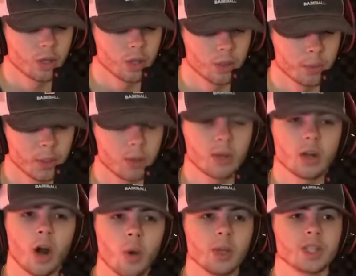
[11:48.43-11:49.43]
but you can
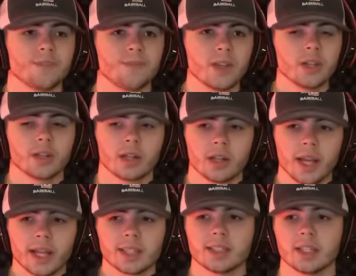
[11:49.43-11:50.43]
always feel their
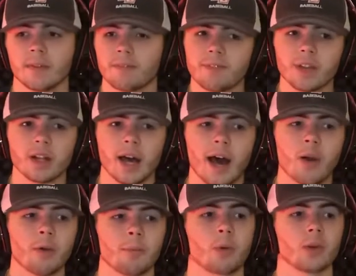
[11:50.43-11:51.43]
legacy and feel
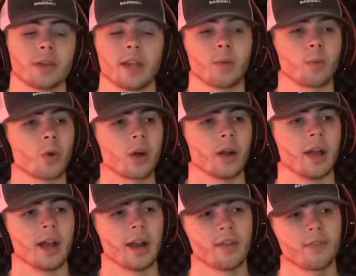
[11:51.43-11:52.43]
how important they were.
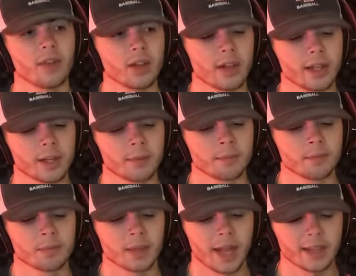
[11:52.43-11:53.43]
And I feel like
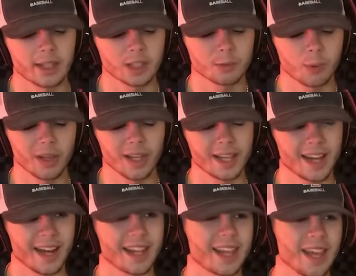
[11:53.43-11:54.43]
at this point he
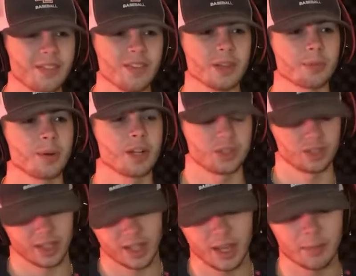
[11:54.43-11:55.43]
kind of gave in the pressure. Was
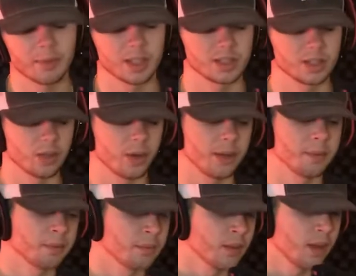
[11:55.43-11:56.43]
like, yep, let's do it.
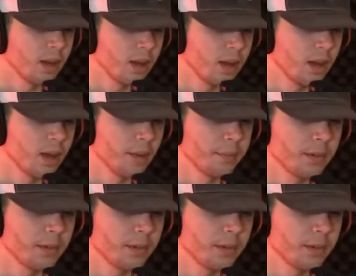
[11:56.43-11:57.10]
The